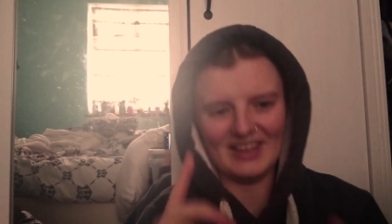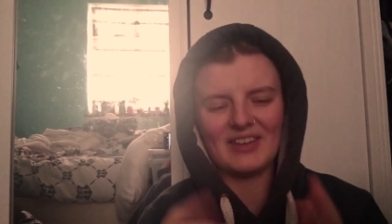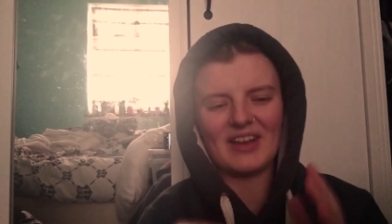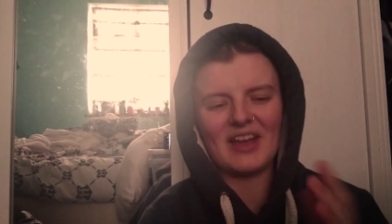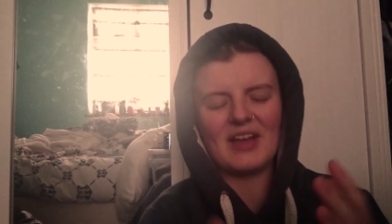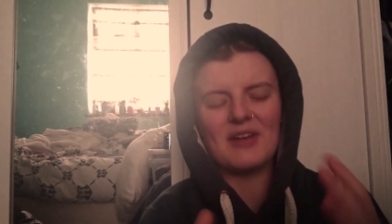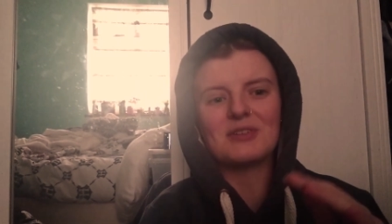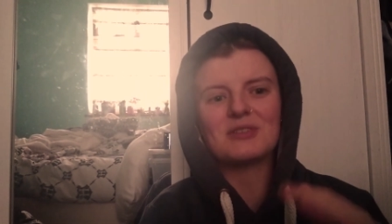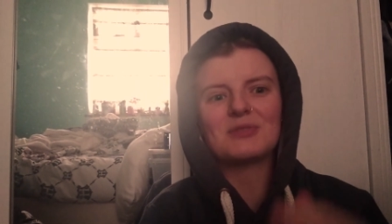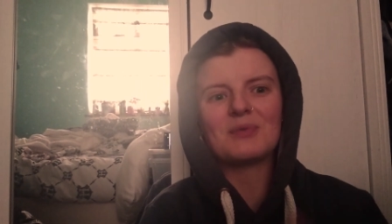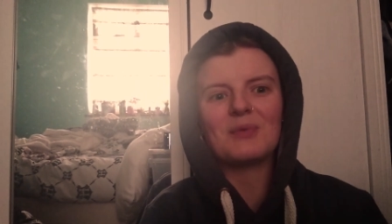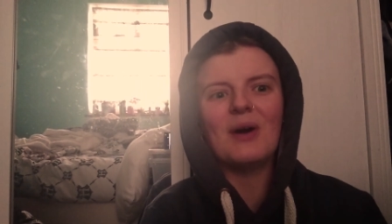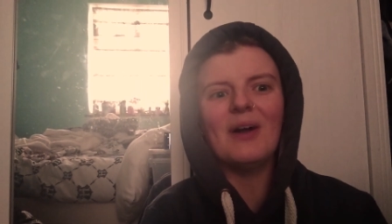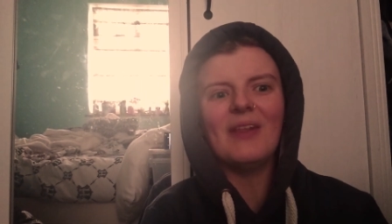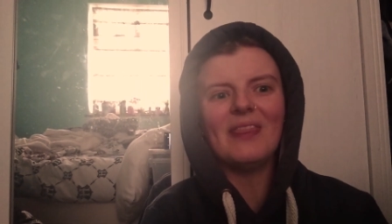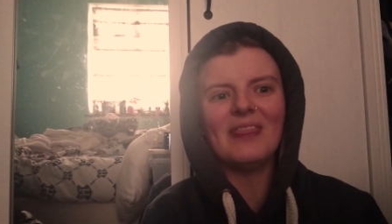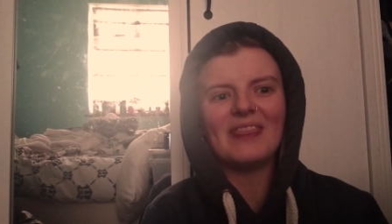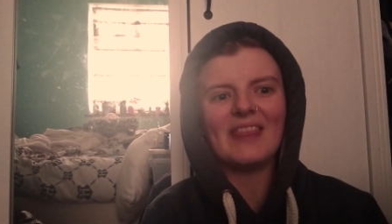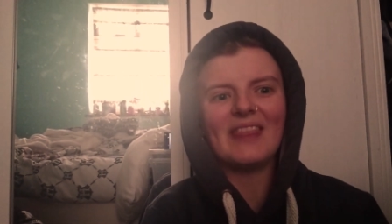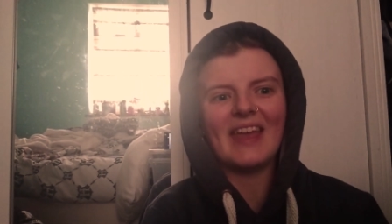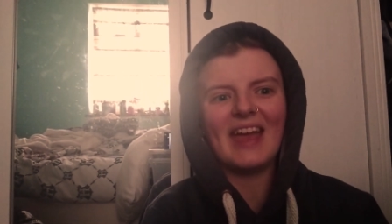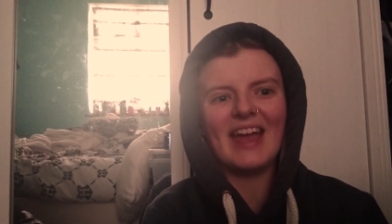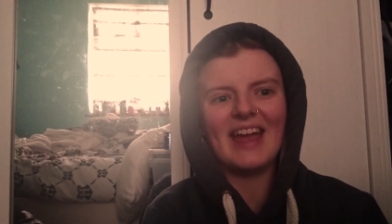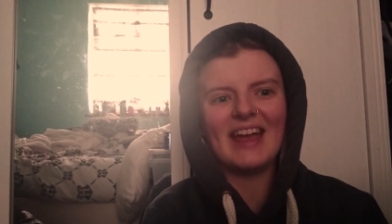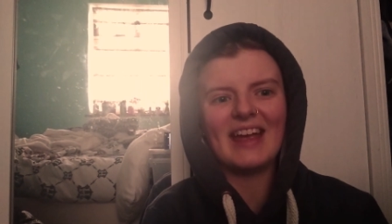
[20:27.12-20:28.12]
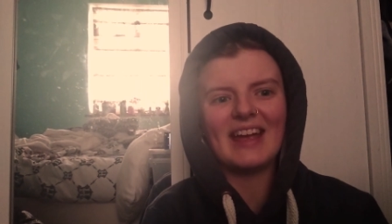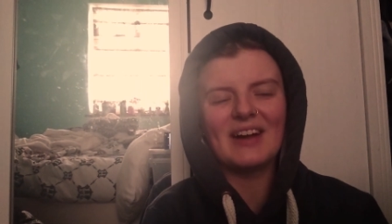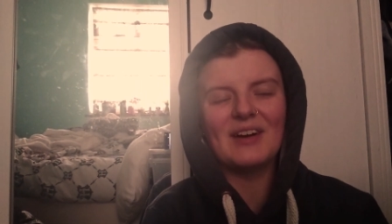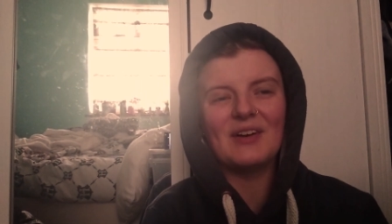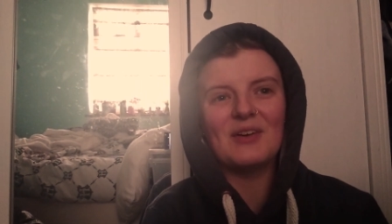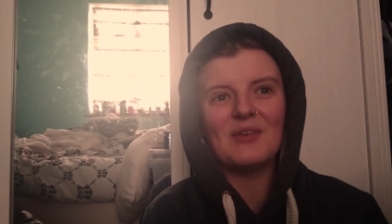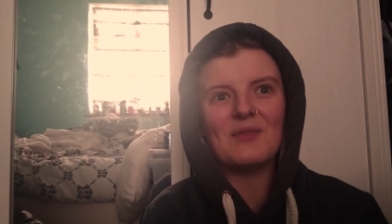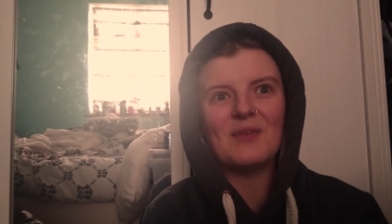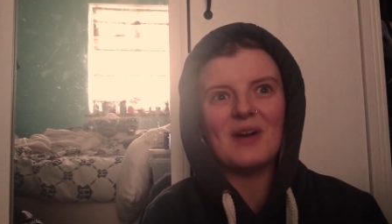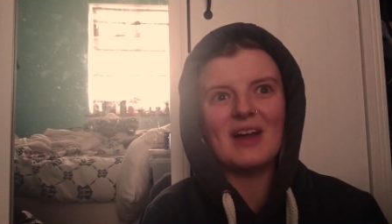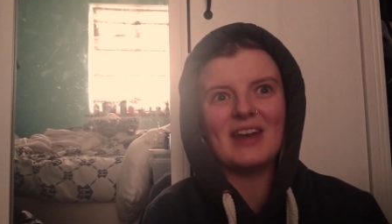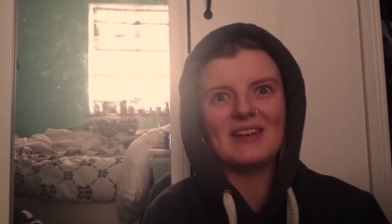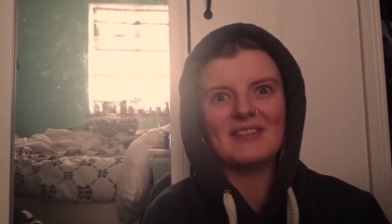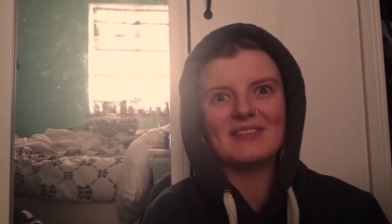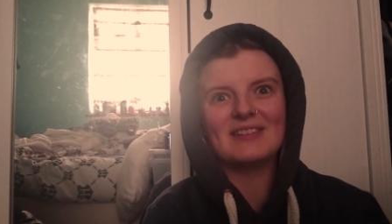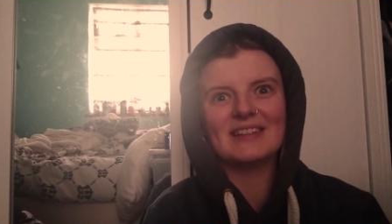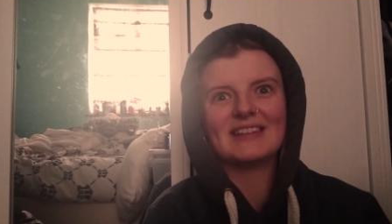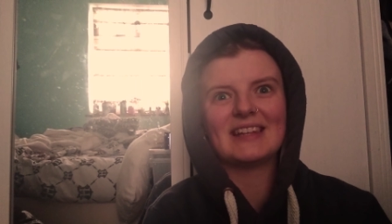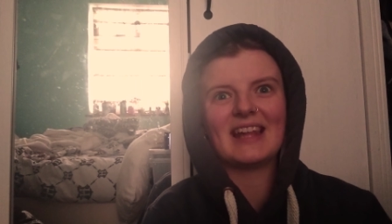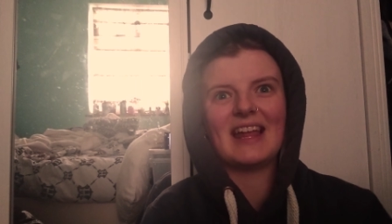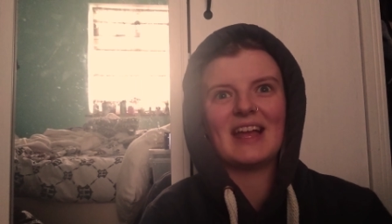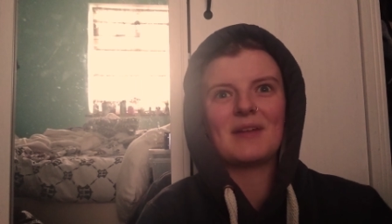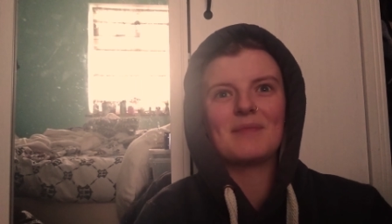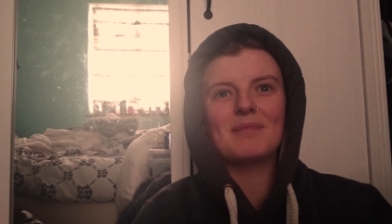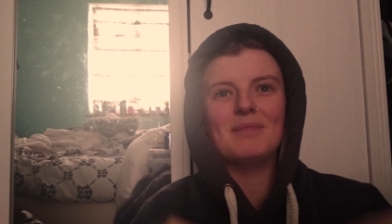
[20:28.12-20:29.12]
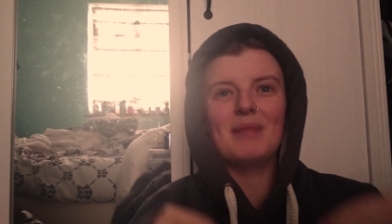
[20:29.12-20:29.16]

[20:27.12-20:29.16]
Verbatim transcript: okay, it was one thing when it was, like,